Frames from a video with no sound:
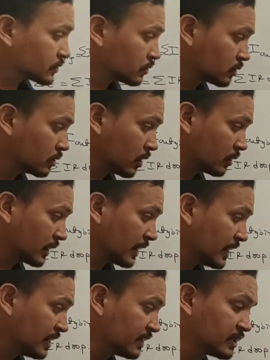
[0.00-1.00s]
should not
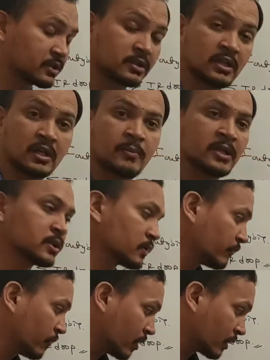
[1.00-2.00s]
any disturbance
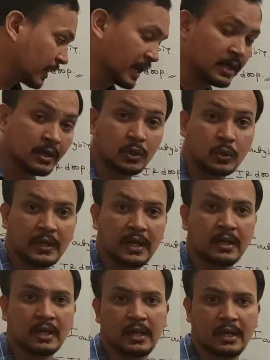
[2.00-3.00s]
for
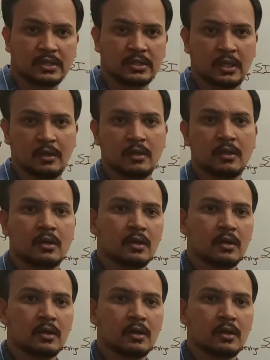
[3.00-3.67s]
end-to-end connection.